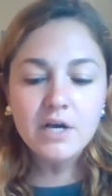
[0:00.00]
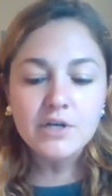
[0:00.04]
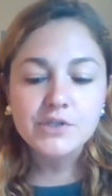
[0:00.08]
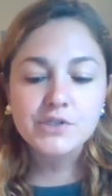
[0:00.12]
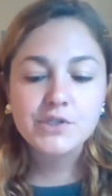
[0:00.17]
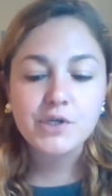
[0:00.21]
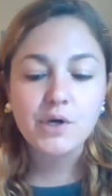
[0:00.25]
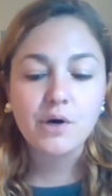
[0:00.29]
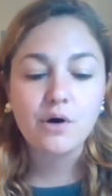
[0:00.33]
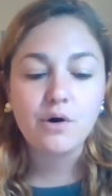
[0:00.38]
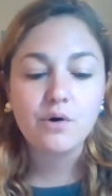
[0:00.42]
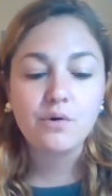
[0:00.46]

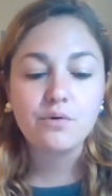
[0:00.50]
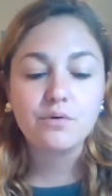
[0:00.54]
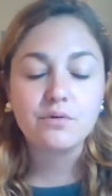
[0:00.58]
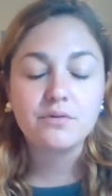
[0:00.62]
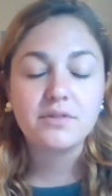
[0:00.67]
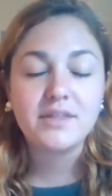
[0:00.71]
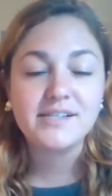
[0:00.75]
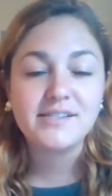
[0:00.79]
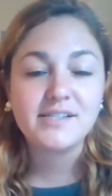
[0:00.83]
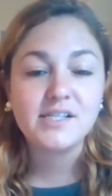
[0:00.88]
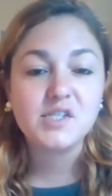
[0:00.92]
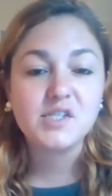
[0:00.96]
So
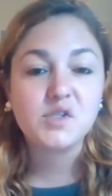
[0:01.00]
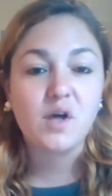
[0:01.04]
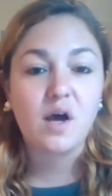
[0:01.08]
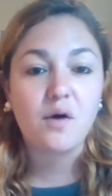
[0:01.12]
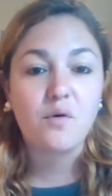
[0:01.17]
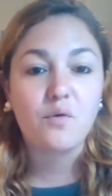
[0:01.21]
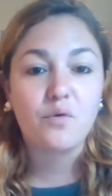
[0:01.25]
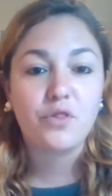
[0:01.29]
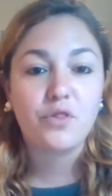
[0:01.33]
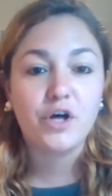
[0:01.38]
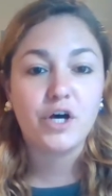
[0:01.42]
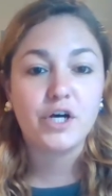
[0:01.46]
this is
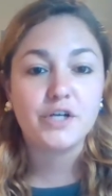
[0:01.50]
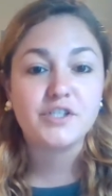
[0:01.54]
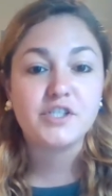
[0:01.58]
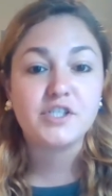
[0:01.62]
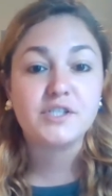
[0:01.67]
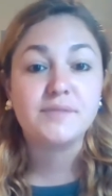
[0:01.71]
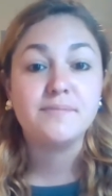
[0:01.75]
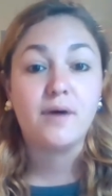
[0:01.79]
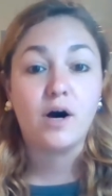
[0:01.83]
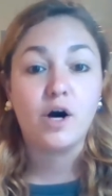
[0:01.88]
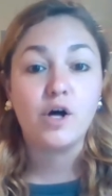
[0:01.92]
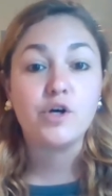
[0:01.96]
the
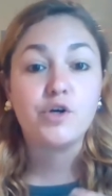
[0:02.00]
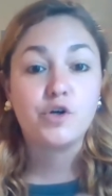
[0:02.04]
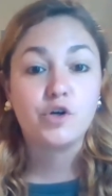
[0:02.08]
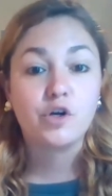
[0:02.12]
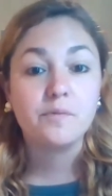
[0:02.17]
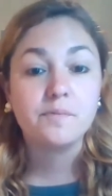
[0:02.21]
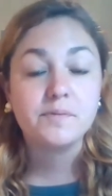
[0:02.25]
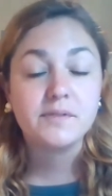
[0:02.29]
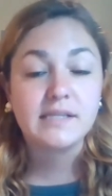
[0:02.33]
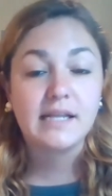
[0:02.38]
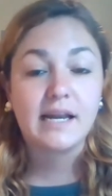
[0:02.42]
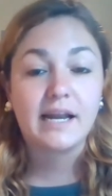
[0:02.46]
small
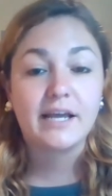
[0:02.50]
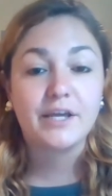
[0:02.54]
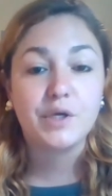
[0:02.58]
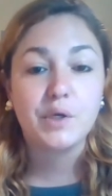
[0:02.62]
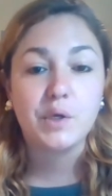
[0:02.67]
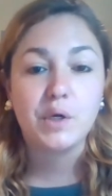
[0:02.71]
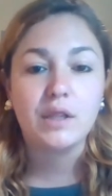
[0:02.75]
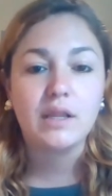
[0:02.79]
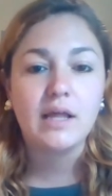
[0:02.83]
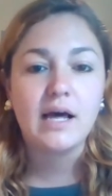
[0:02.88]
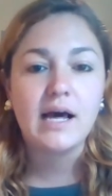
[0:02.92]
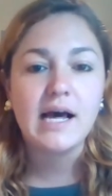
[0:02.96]
groups that I
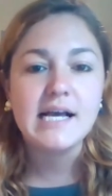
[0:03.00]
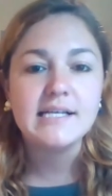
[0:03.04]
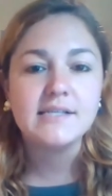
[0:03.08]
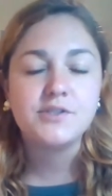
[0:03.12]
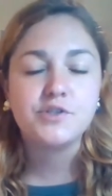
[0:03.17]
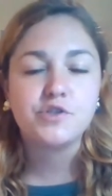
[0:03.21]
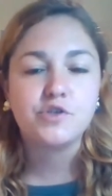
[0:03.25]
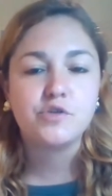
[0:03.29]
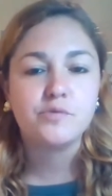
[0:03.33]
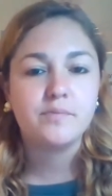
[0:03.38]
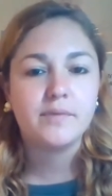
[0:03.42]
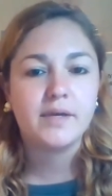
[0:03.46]

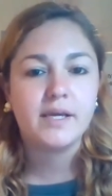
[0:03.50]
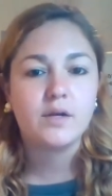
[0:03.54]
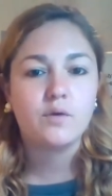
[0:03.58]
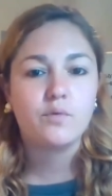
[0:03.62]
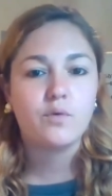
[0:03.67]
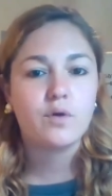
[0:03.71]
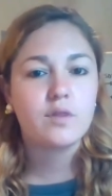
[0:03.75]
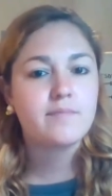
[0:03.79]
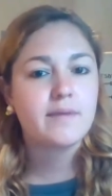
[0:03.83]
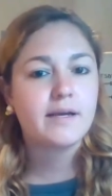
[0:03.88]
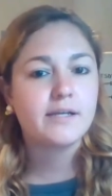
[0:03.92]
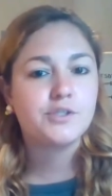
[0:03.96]
utilize to meet
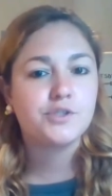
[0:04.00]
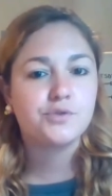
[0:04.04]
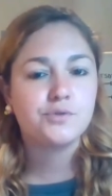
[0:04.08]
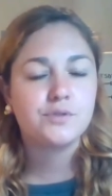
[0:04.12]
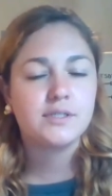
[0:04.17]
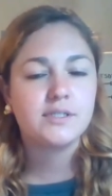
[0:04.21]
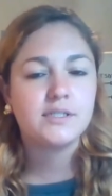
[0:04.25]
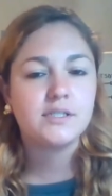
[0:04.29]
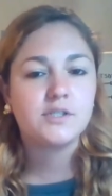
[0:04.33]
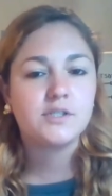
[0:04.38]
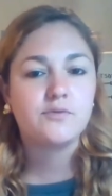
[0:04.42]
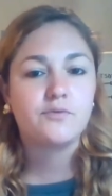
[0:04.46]
with my
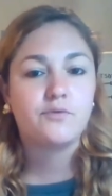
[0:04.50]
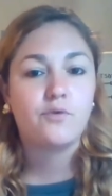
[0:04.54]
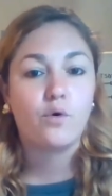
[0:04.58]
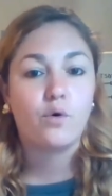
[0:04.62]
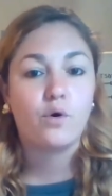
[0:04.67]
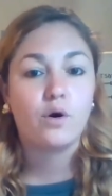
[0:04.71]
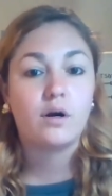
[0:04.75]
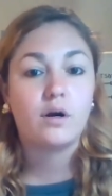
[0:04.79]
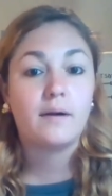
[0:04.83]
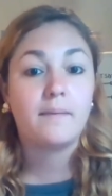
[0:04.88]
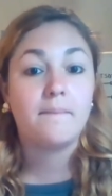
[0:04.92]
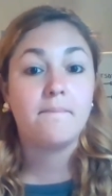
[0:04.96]
students
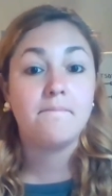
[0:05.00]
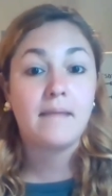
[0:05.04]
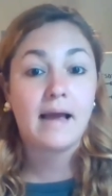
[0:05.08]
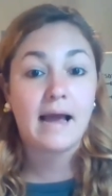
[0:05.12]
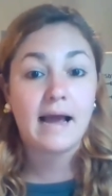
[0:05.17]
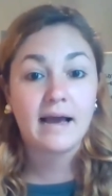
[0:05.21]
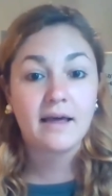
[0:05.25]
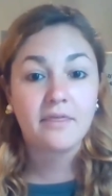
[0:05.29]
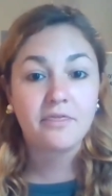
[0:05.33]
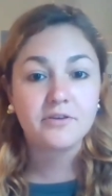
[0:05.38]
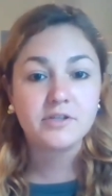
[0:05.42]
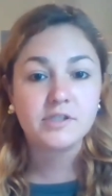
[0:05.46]
for
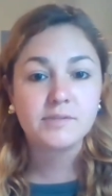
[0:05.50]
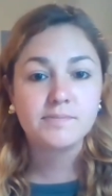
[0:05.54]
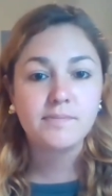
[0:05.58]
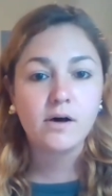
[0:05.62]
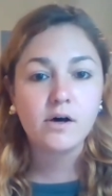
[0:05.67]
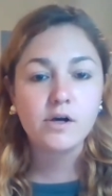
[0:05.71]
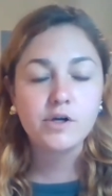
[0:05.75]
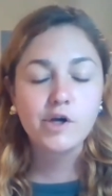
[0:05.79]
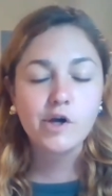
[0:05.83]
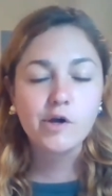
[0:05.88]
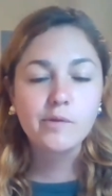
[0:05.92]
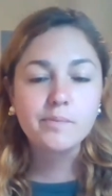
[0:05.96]
math
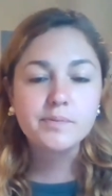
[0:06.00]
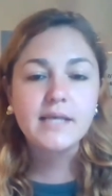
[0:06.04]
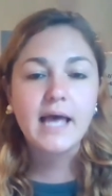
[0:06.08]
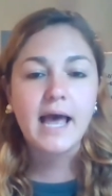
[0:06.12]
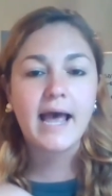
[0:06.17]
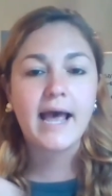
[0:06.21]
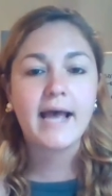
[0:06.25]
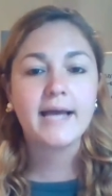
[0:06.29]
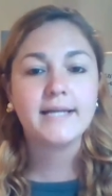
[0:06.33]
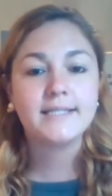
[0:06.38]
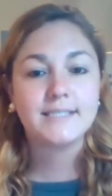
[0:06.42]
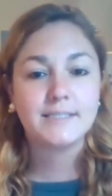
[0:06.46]
small groups
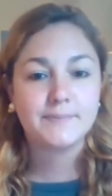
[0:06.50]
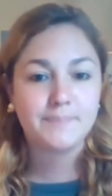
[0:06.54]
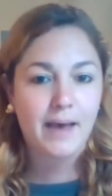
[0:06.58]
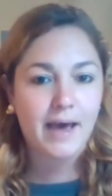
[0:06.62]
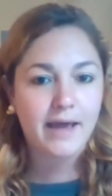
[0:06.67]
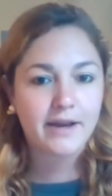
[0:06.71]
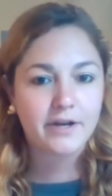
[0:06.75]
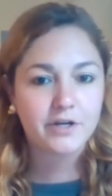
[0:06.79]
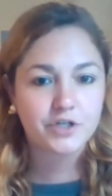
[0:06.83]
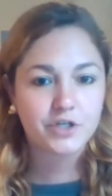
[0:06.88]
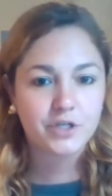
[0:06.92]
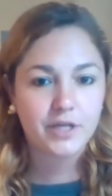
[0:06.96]
and
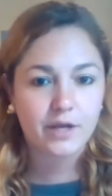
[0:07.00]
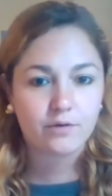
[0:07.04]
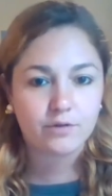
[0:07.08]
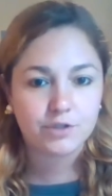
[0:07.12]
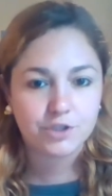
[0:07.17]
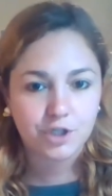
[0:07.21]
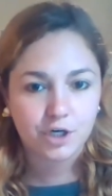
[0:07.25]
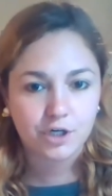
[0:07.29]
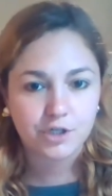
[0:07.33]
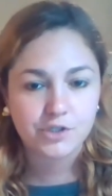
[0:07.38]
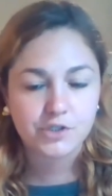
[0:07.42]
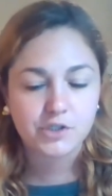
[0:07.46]
Spanish
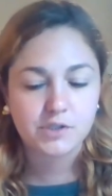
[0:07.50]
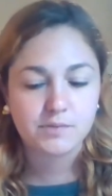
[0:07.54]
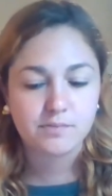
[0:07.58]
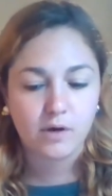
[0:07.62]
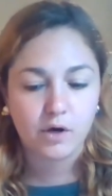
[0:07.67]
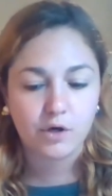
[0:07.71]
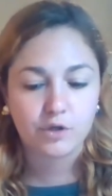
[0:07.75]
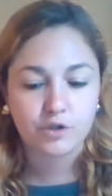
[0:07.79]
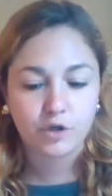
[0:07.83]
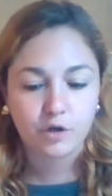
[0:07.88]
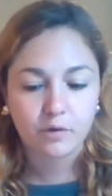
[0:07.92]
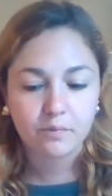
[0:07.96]
language arts
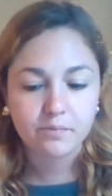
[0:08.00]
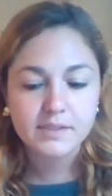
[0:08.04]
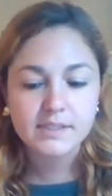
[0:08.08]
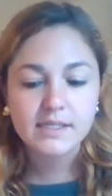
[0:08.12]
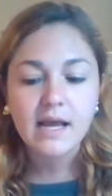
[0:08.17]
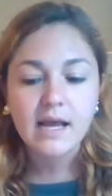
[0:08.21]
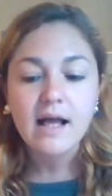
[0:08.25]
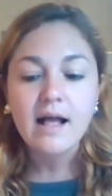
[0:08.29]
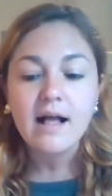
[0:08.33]
small groups.